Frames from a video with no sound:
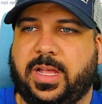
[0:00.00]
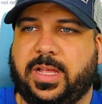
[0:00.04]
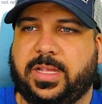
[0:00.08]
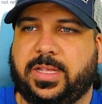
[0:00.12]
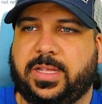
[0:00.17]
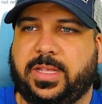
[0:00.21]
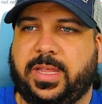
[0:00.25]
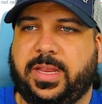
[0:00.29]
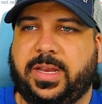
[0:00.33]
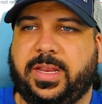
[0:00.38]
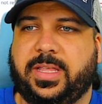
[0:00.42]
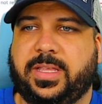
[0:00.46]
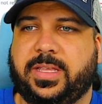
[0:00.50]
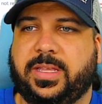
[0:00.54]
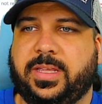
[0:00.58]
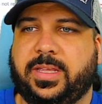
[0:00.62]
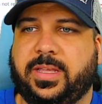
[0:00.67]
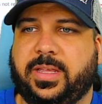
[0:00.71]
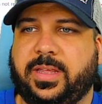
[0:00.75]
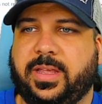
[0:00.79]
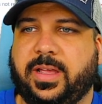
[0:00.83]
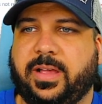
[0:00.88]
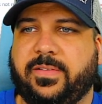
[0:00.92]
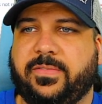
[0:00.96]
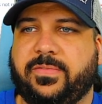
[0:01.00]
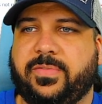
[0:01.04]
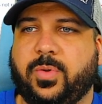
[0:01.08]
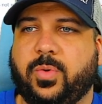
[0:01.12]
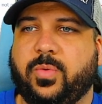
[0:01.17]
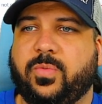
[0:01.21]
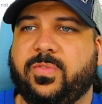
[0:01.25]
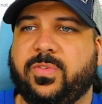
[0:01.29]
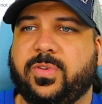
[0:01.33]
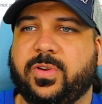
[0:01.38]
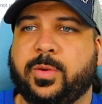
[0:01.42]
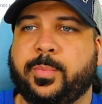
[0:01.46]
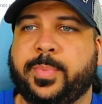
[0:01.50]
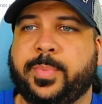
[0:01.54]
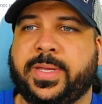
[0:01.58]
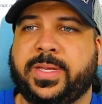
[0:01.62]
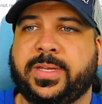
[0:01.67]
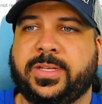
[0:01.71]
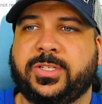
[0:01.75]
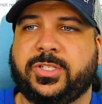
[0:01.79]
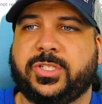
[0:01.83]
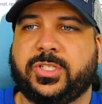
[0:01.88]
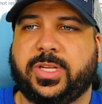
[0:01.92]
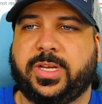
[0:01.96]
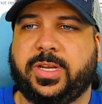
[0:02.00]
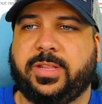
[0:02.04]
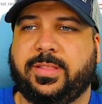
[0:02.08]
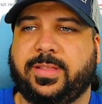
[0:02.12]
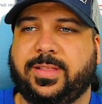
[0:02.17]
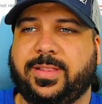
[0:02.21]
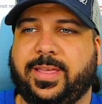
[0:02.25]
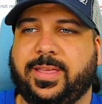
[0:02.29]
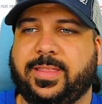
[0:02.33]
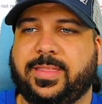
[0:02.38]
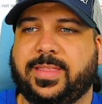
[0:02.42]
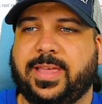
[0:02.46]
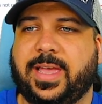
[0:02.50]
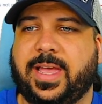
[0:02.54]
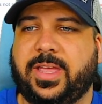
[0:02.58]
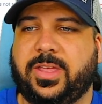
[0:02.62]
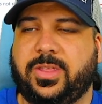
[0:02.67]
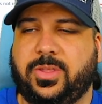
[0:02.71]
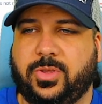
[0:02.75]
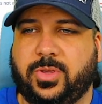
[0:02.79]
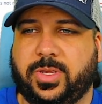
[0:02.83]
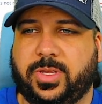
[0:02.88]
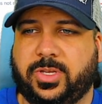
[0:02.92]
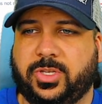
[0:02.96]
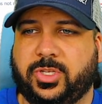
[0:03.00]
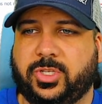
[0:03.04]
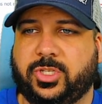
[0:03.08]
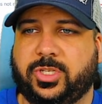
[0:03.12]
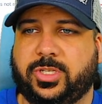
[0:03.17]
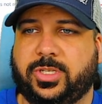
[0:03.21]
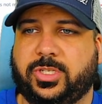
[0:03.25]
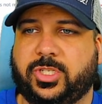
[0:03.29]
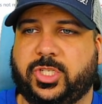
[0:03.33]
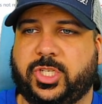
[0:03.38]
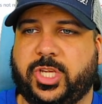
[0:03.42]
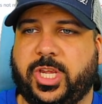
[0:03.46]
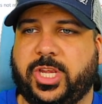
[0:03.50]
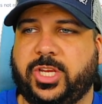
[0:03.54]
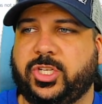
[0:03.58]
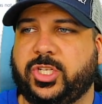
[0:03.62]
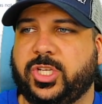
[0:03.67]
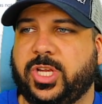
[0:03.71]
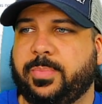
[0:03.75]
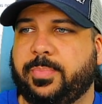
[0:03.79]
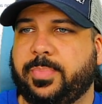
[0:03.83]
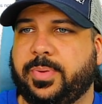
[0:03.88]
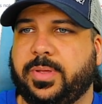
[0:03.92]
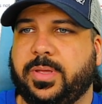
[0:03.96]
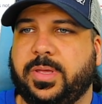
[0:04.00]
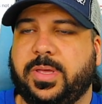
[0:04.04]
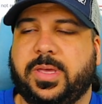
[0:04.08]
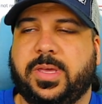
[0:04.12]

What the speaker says: Any of the verbiage, anything like that, you can change up